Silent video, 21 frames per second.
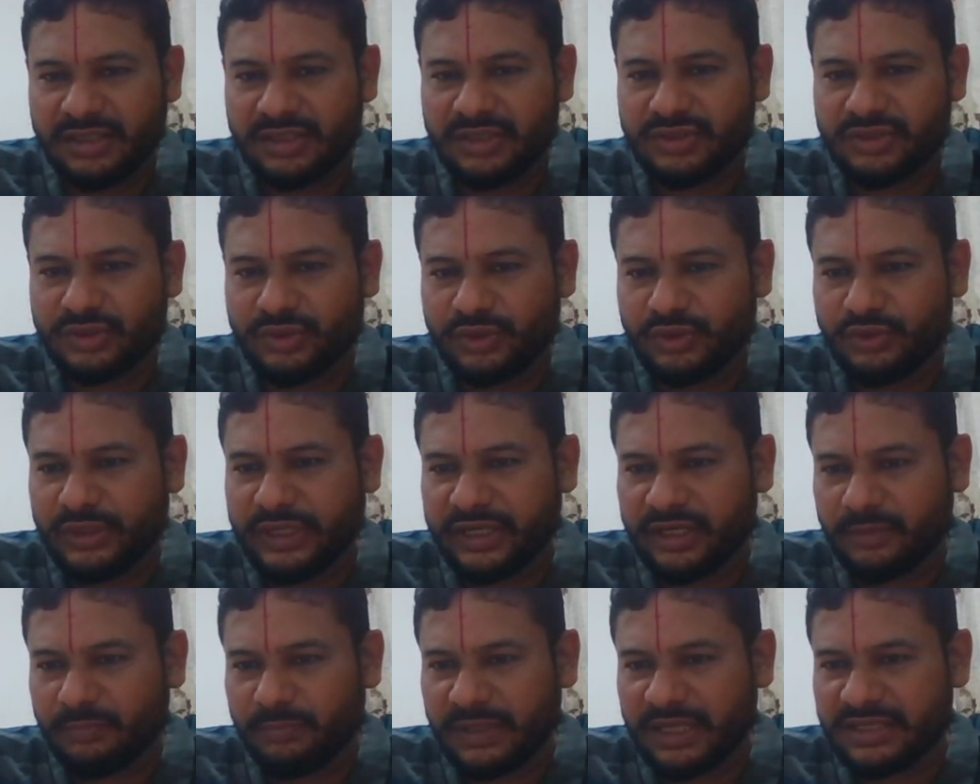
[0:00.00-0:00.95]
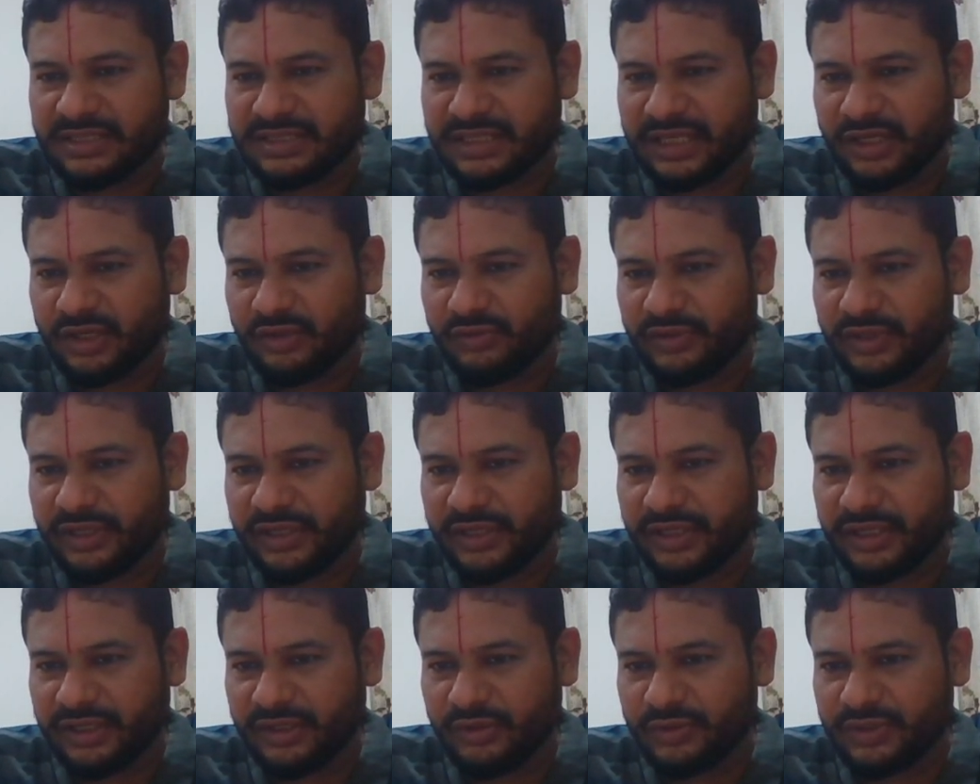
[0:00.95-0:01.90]
So you get a plus sign over
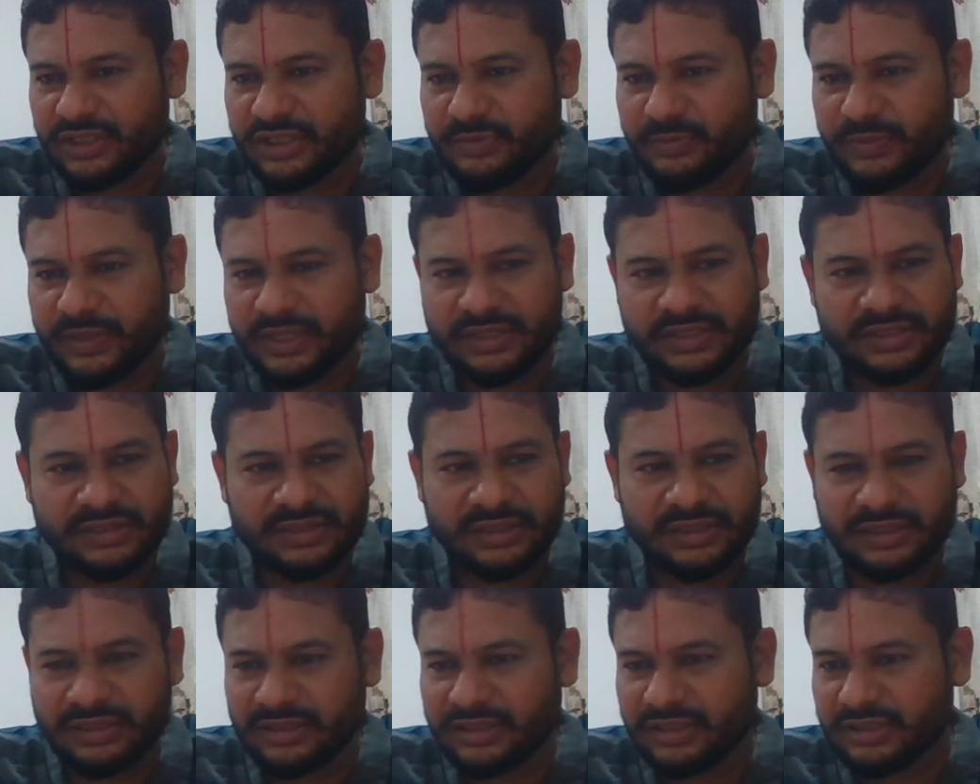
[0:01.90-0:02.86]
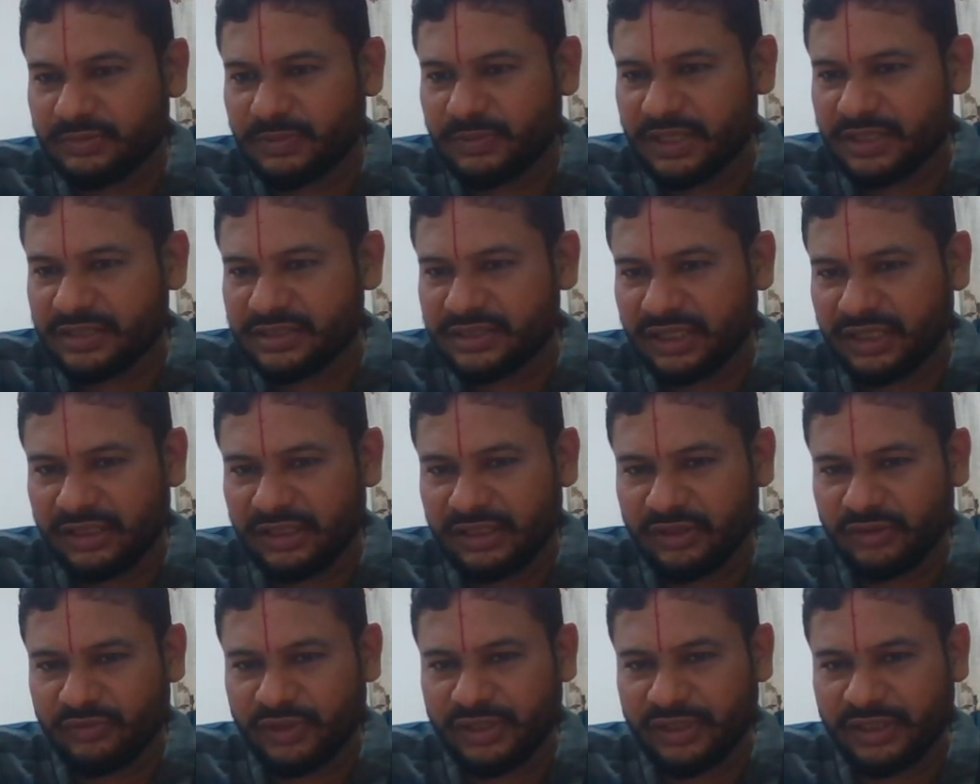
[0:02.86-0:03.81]
here, you just press this plus sign
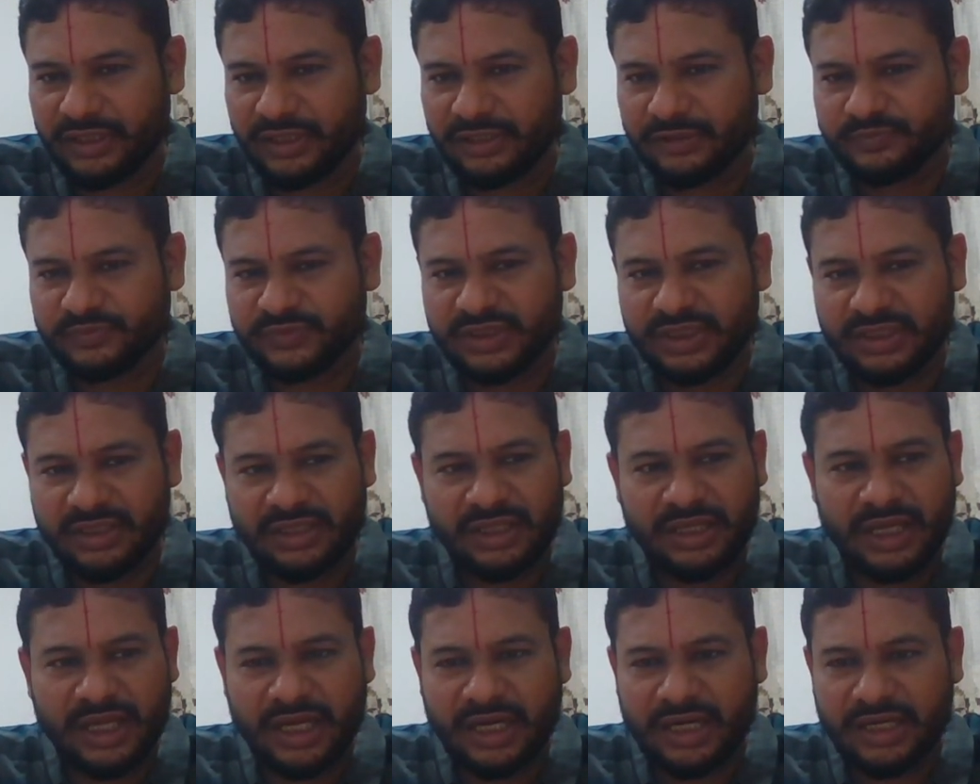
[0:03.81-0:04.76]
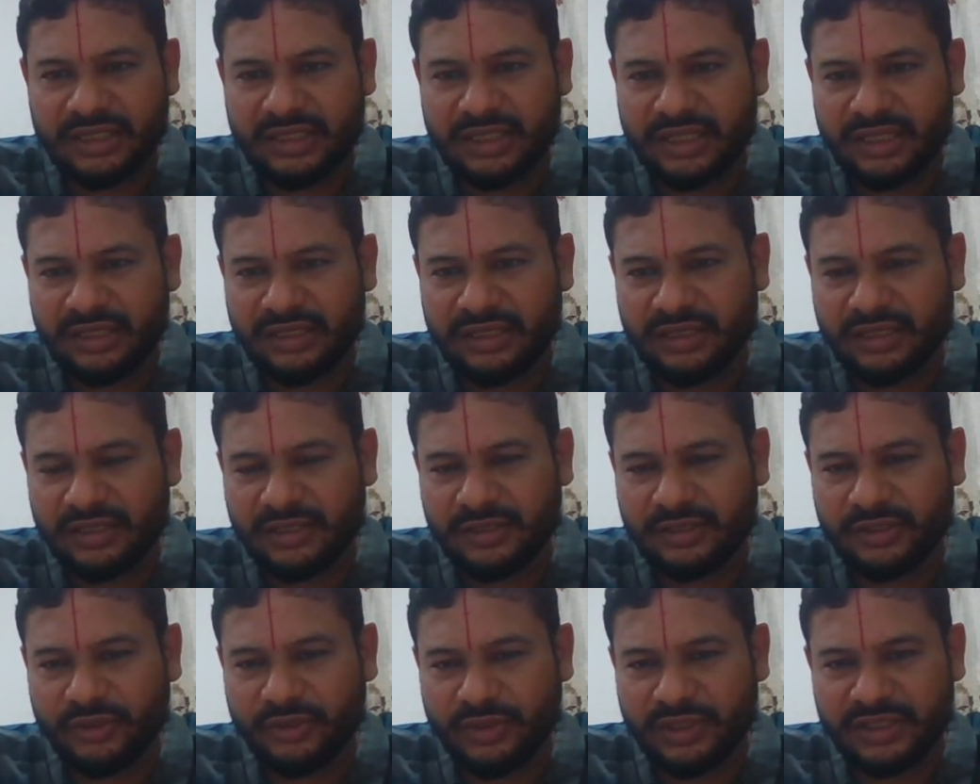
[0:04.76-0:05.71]
over here, and
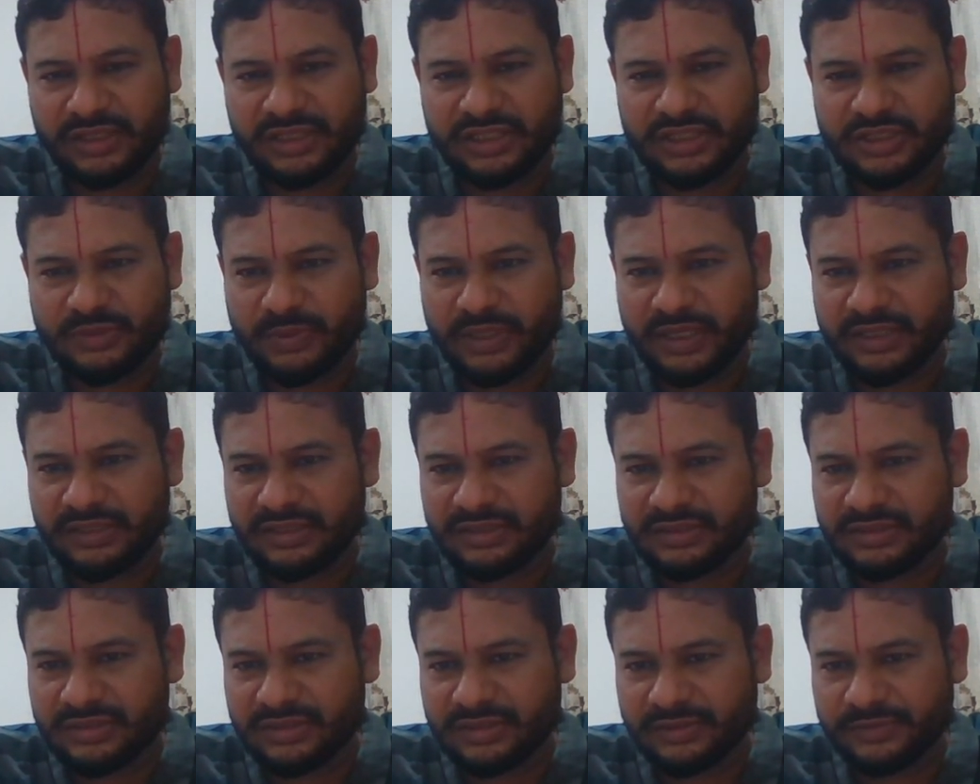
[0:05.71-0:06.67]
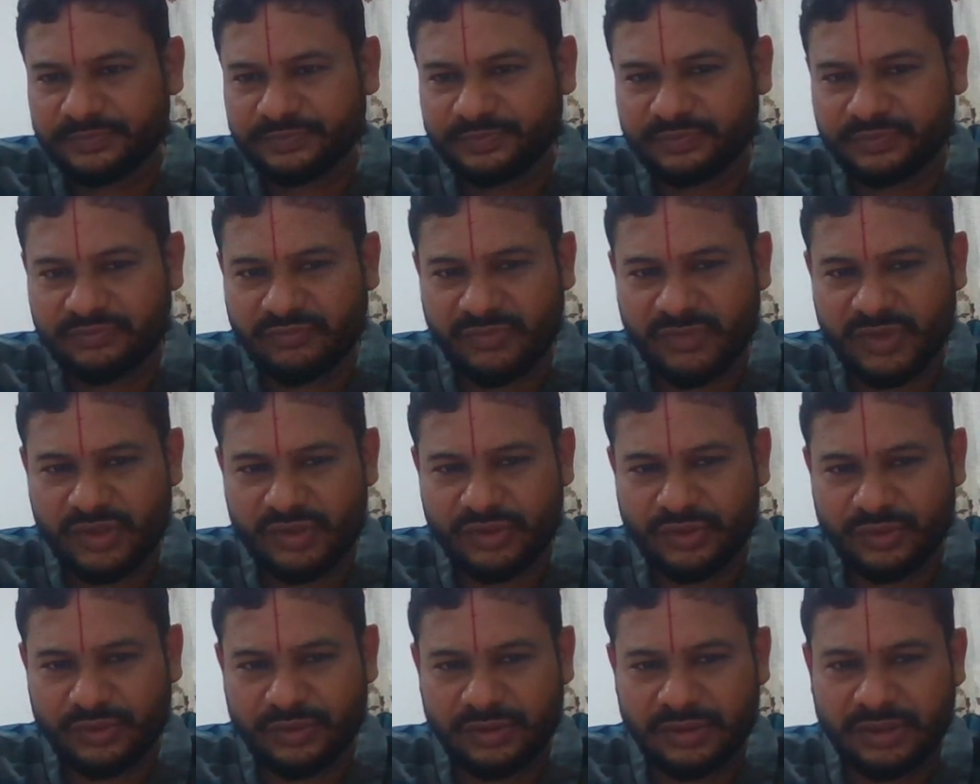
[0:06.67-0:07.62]
then you can just play this.
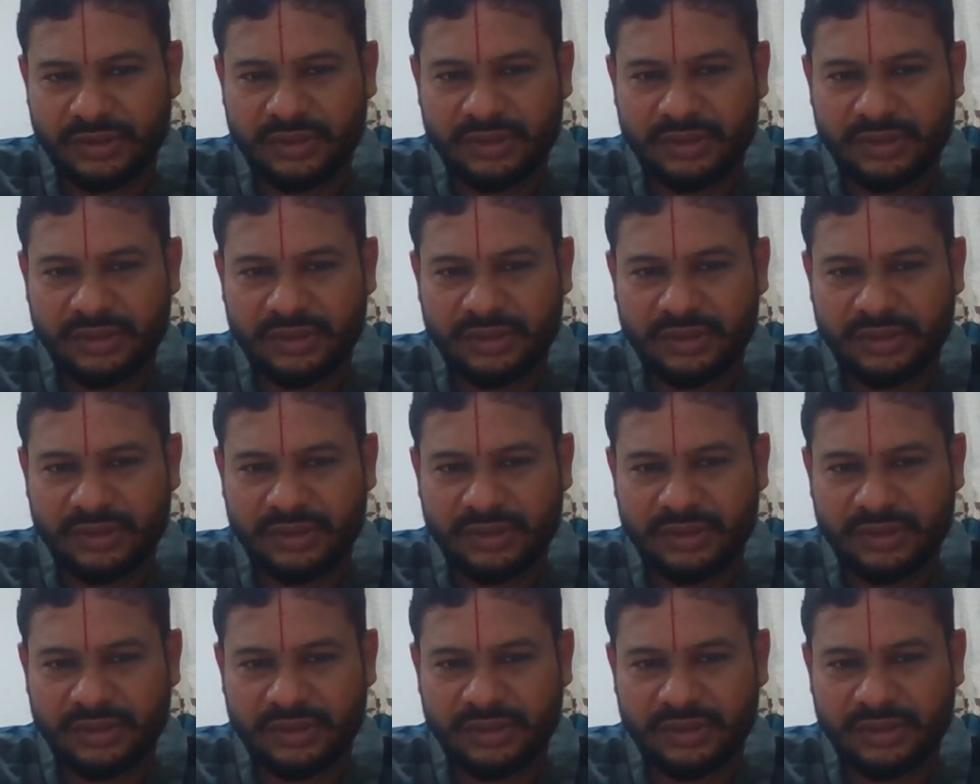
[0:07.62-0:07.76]
So